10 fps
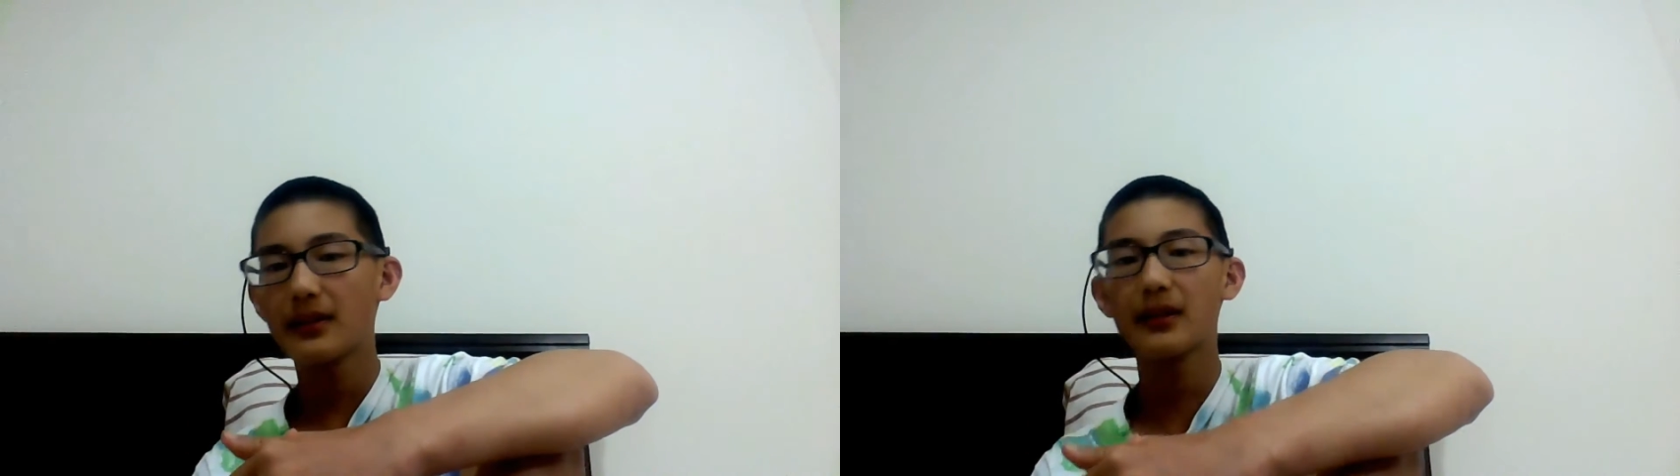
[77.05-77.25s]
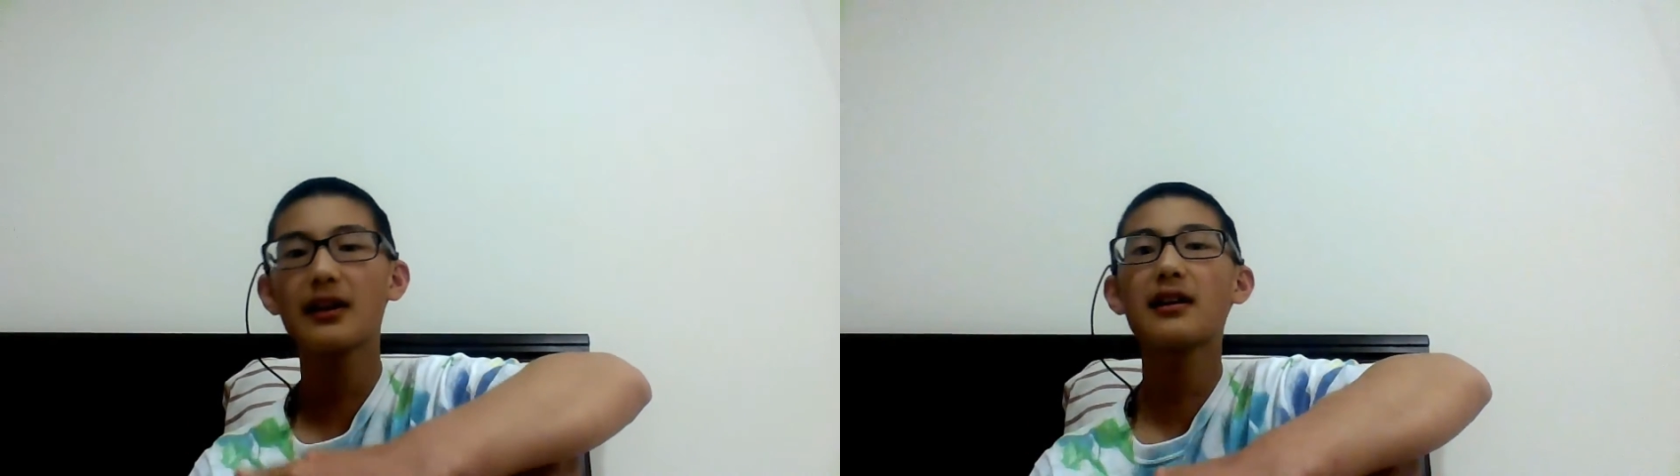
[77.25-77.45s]

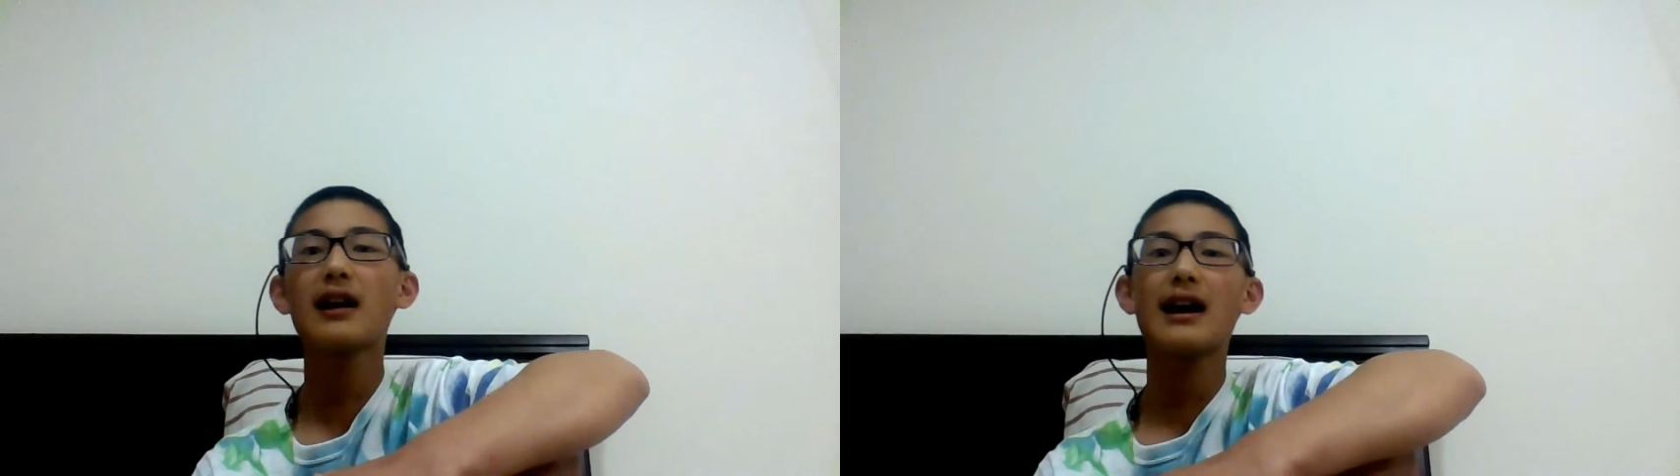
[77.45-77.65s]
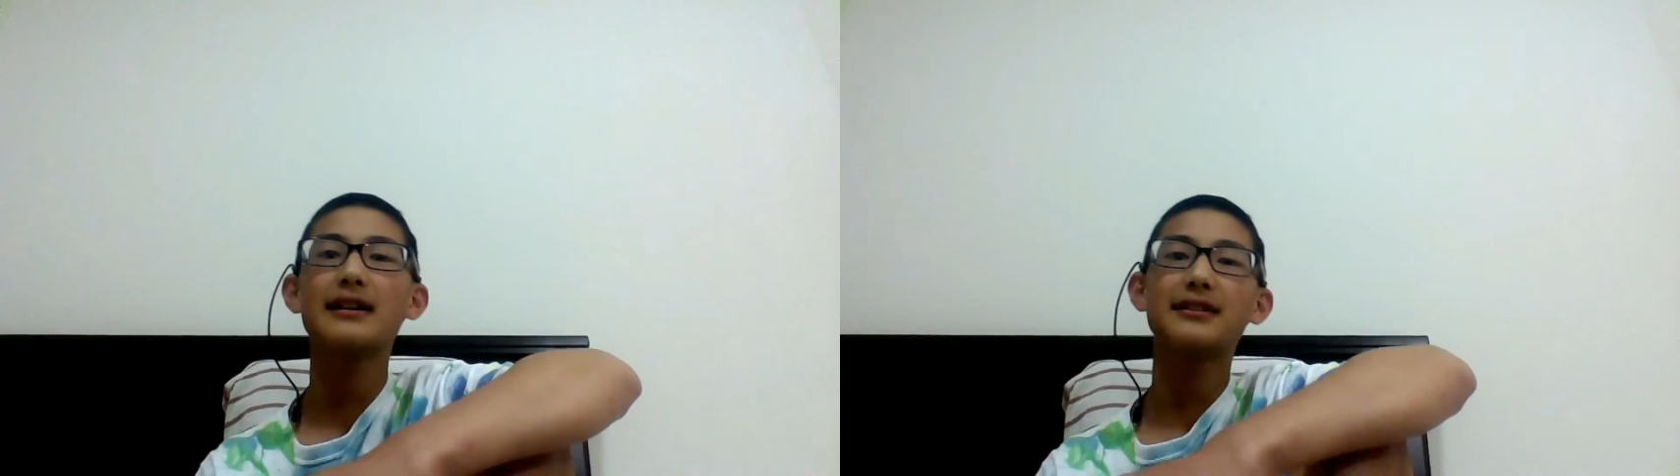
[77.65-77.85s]

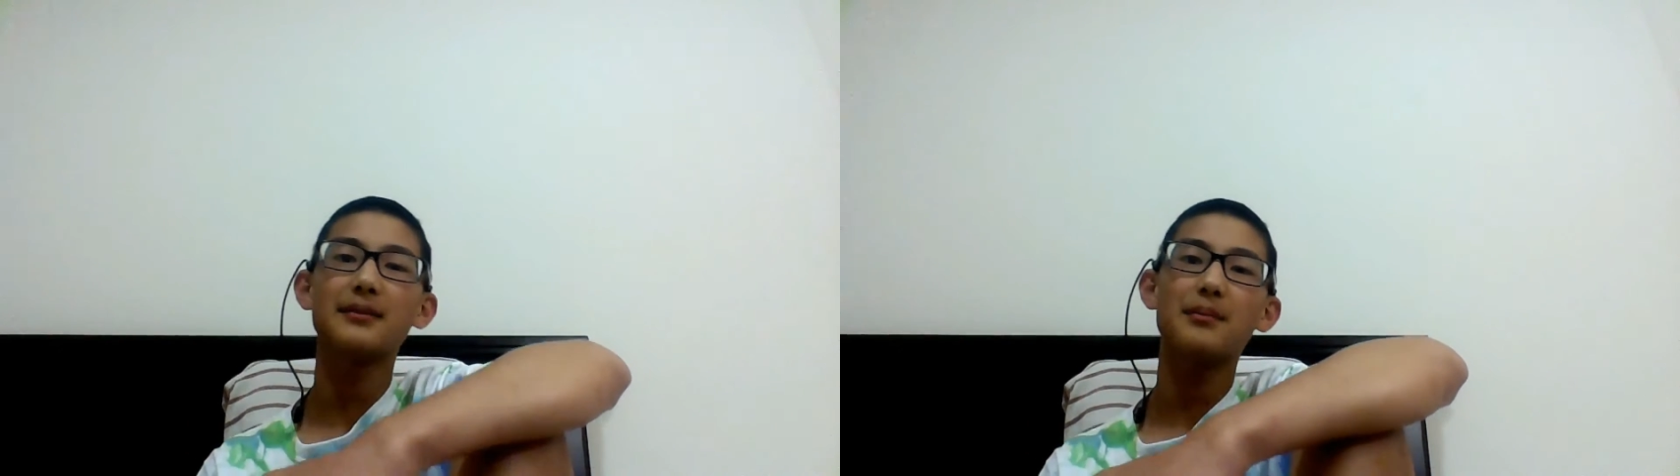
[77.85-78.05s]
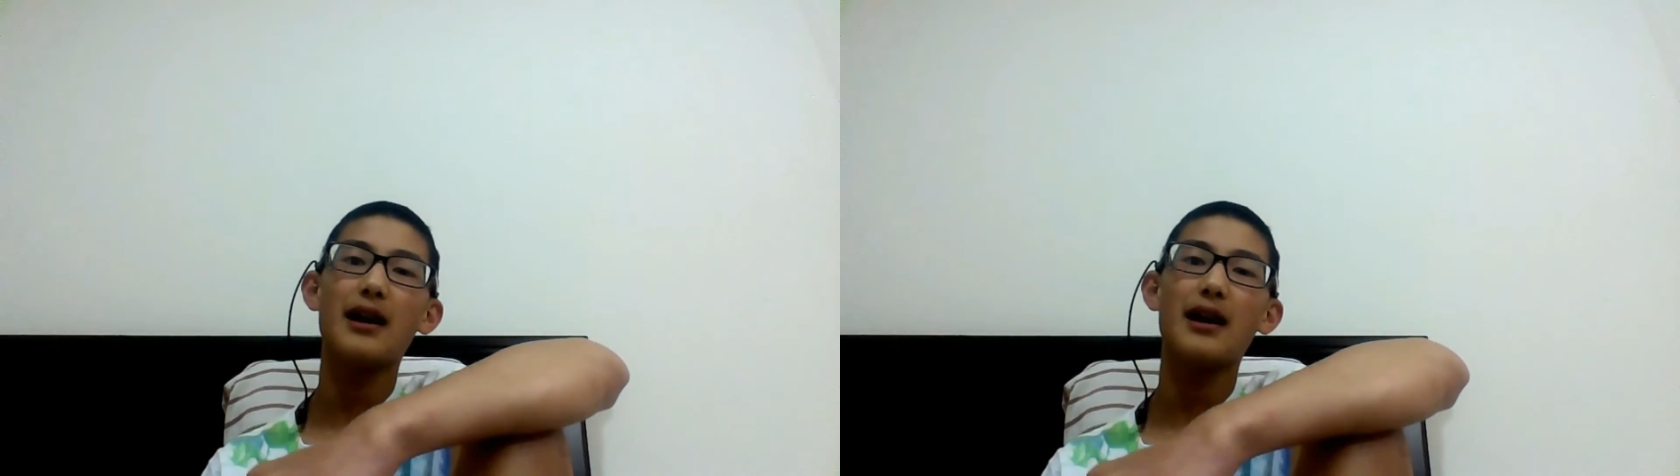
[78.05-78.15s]
there I did some